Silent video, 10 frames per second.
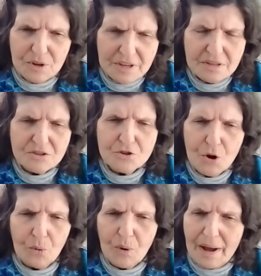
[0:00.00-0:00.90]
is
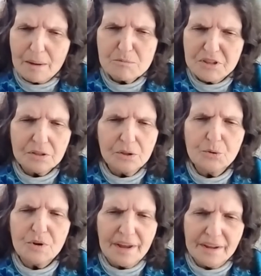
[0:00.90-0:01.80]
no
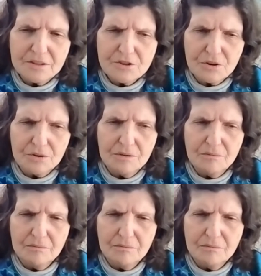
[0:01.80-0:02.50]
absolute answer?